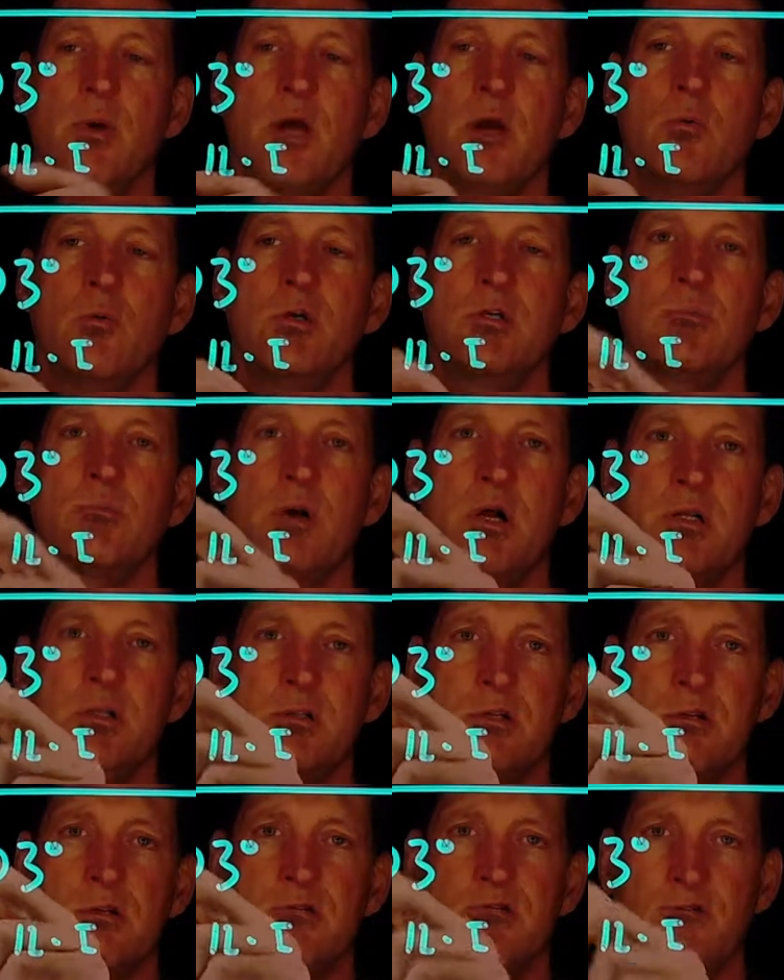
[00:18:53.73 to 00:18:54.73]
in response
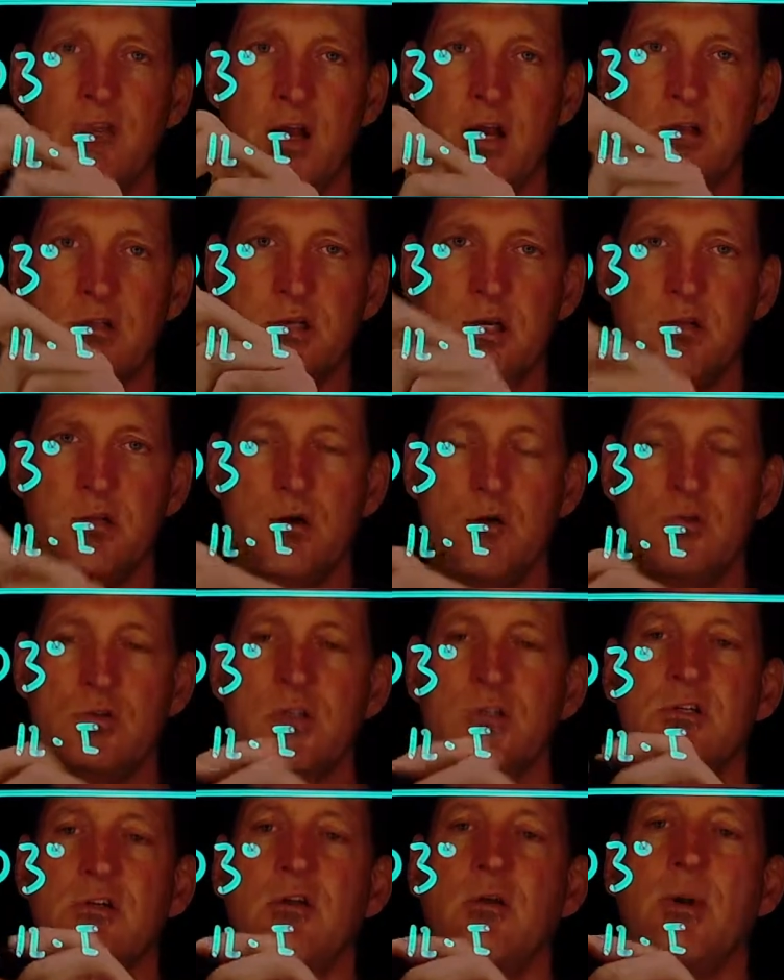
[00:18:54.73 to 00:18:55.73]
to the
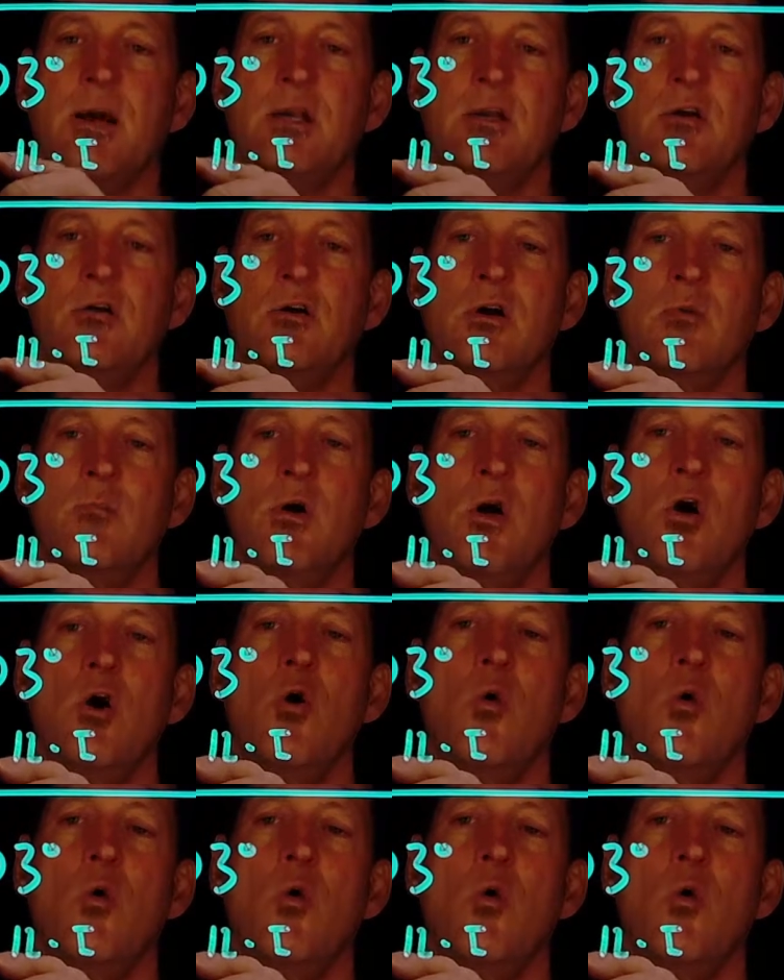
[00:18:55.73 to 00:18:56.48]
phagocytosis of the bacterium,